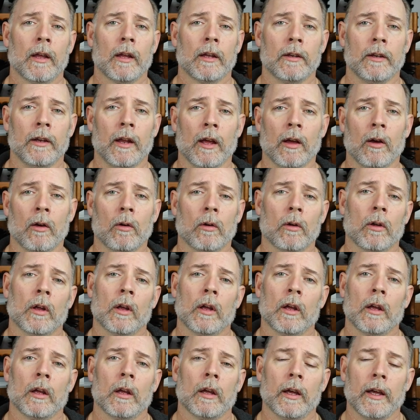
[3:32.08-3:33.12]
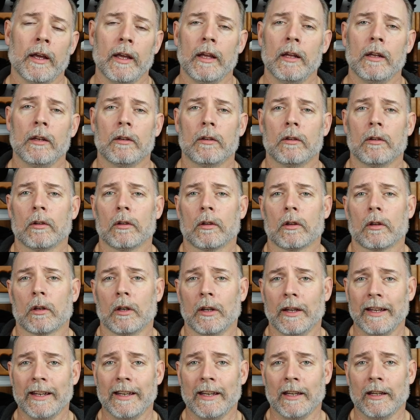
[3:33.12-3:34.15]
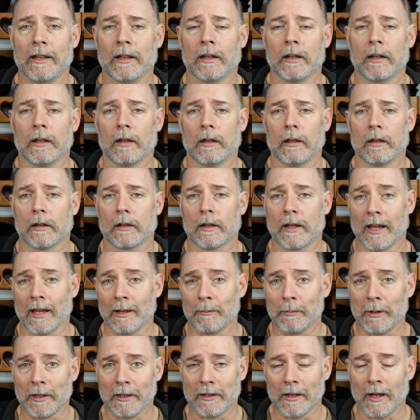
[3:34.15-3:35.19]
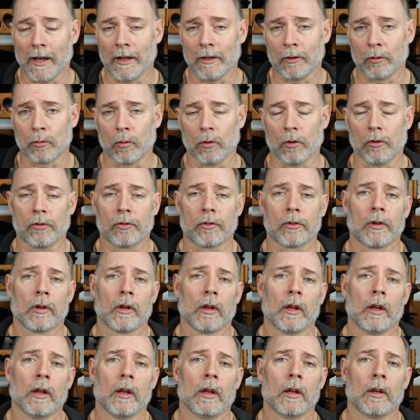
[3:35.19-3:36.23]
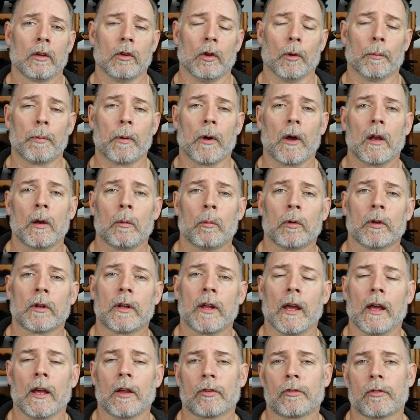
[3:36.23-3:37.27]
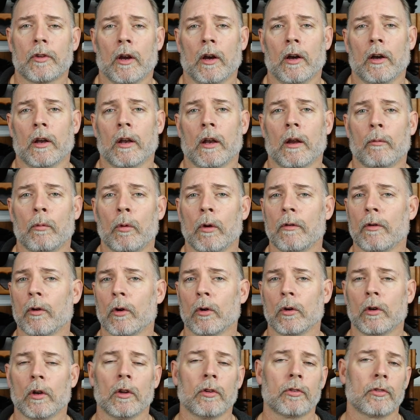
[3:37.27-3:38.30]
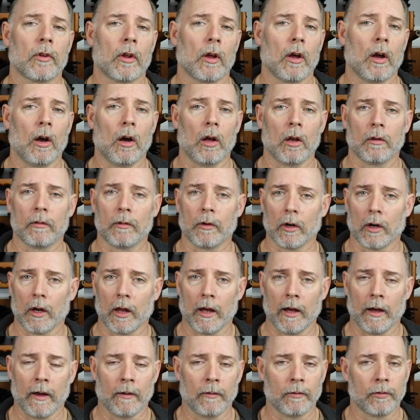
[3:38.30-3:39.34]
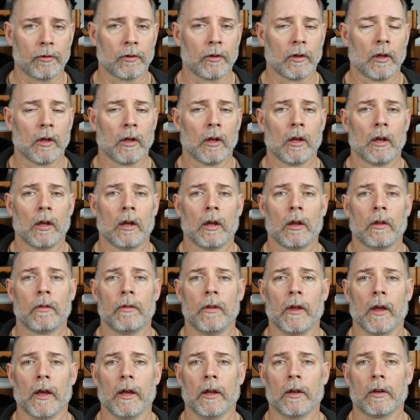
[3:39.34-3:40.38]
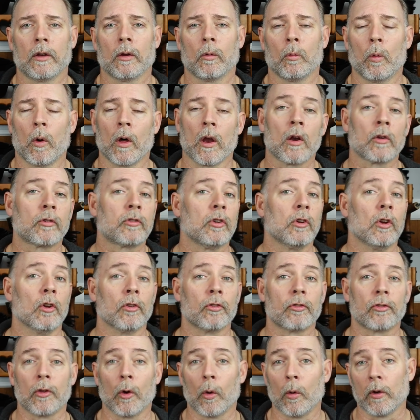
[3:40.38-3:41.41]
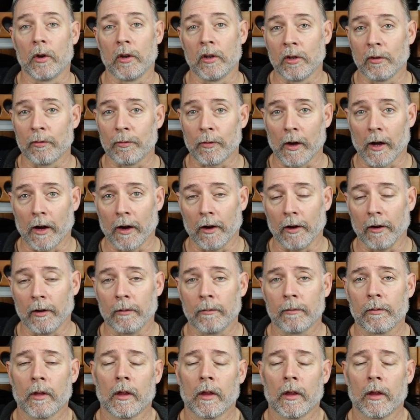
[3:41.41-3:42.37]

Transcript: Now, heat cleaning can be dangerous. The problem with cast iron, and we've heard this all of our lives, that why don't you just throw it in the fire?